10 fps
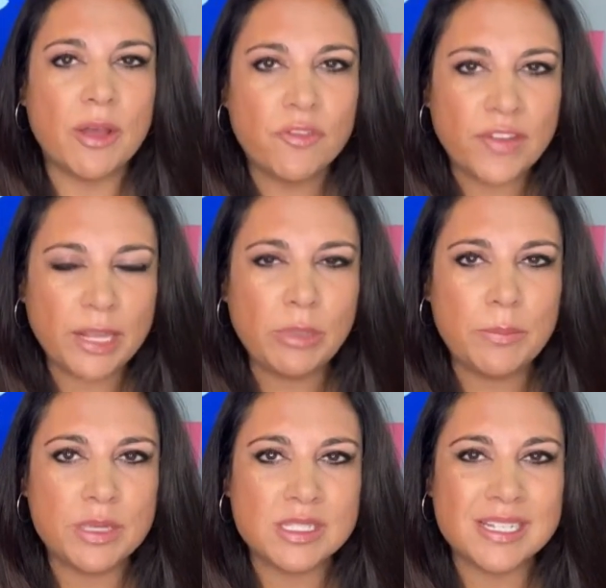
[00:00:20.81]
a
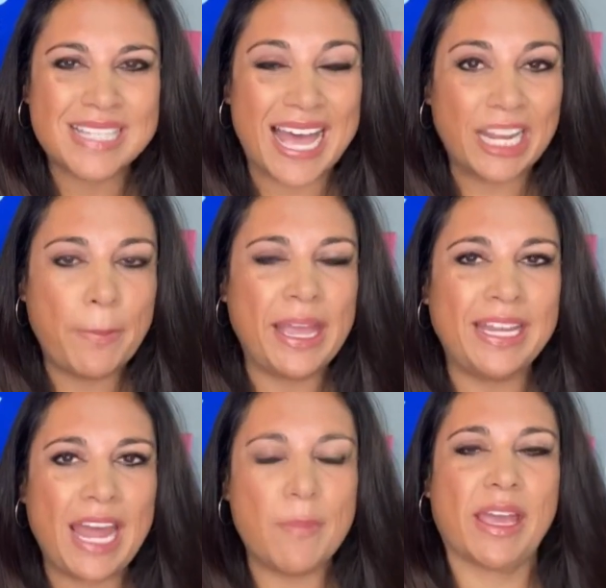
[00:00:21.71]
family business, and a
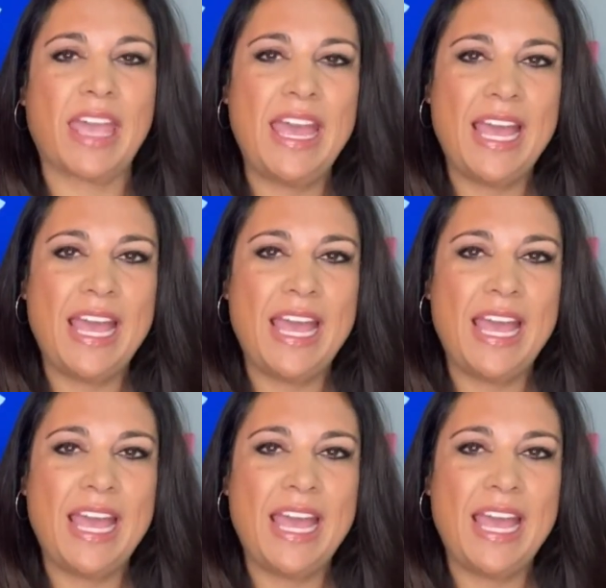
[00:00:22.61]
pandemic,